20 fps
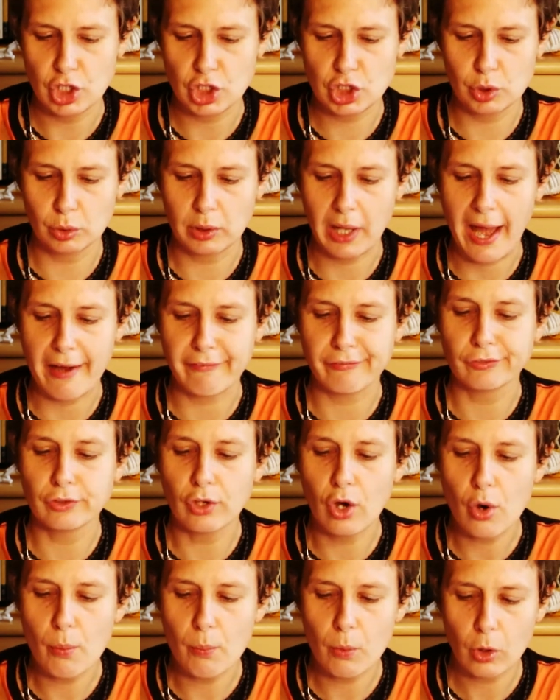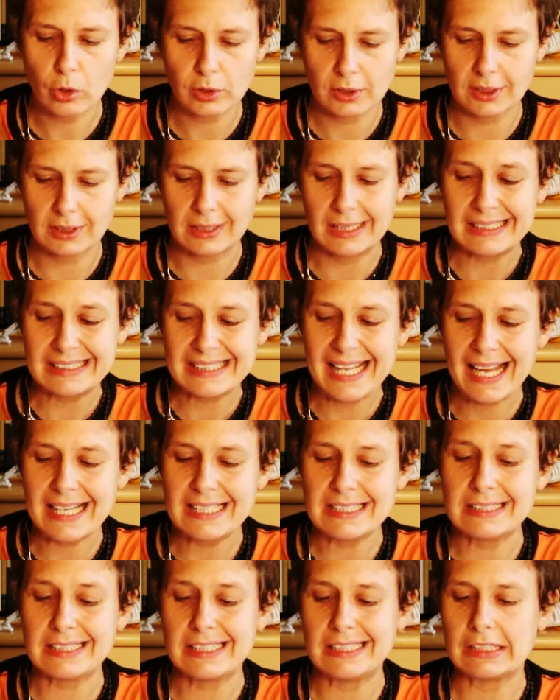should have no more than
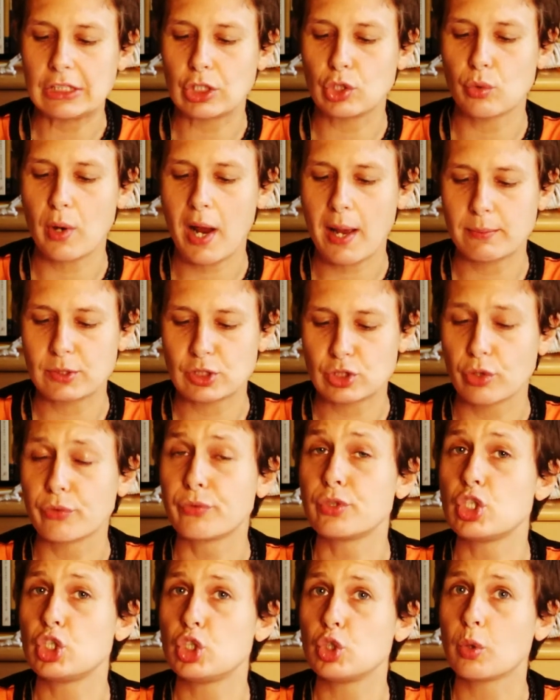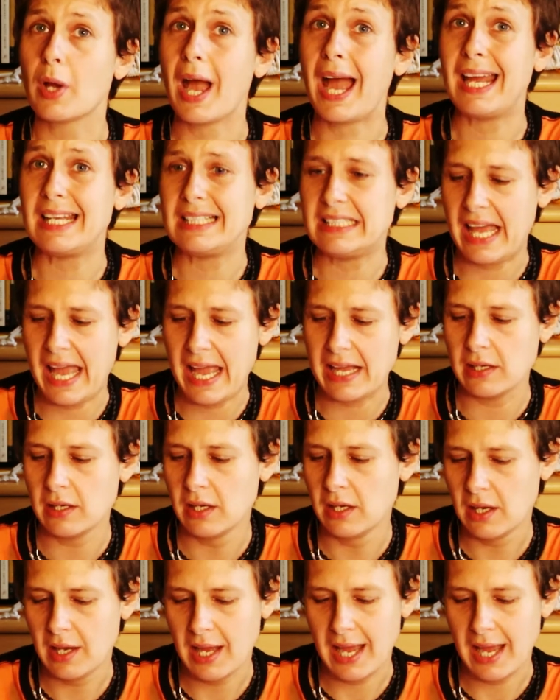19 grams of sugar a day